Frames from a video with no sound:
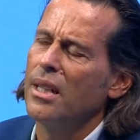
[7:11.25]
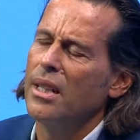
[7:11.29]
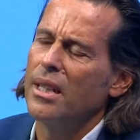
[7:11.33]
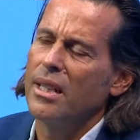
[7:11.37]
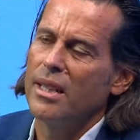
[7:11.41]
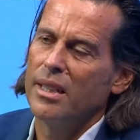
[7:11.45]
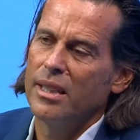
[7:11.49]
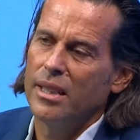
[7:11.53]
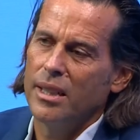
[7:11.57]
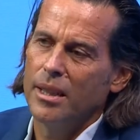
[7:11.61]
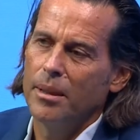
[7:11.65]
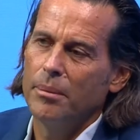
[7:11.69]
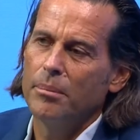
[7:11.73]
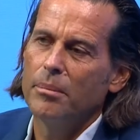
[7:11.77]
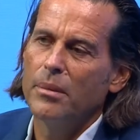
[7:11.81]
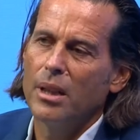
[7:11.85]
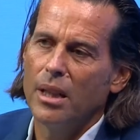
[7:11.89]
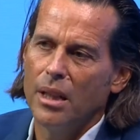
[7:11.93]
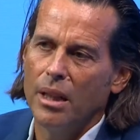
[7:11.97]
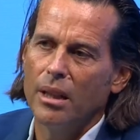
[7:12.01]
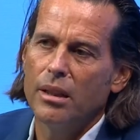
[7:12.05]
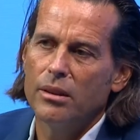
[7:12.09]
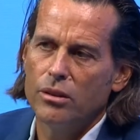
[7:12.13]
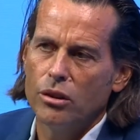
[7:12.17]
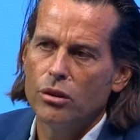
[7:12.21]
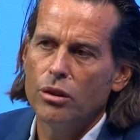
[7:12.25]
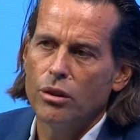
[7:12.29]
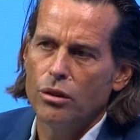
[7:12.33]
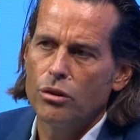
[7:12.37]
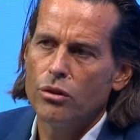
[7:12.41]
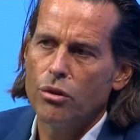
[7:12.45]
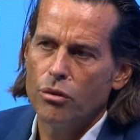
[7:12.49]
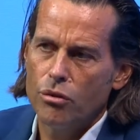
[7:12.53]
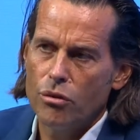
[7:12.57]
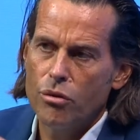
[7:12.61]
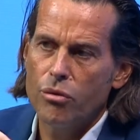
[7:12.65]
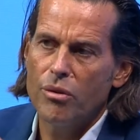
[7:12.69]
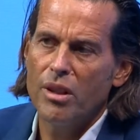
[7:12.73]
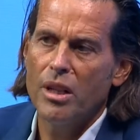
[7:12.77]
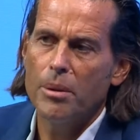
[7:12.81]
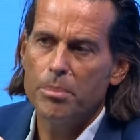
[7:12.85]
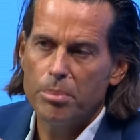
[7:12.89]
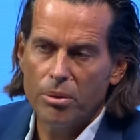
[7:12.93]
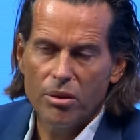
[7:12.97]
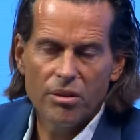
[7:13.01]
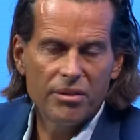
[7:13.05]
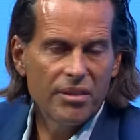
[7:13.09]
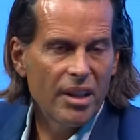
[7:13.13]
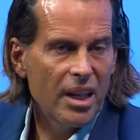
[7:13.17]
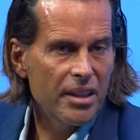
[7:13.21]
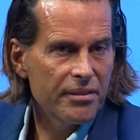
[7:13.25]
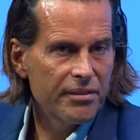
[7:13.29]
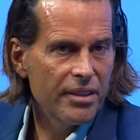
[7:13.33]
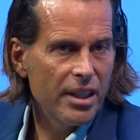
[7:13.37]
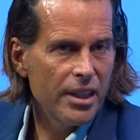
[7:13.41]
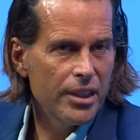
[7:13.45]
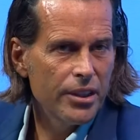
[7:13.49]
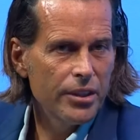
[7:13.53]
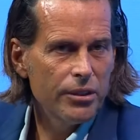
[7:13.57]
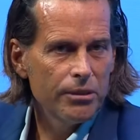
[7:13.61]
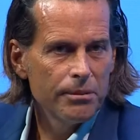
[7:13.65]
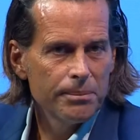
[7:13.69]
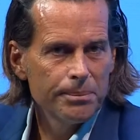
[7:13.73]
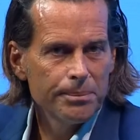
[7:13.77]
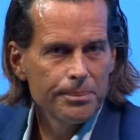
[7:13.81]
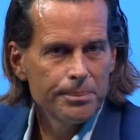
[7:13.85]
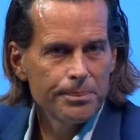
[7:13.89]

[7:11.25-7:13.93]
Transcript: um, uh, to, to, to, really provide value. Okay.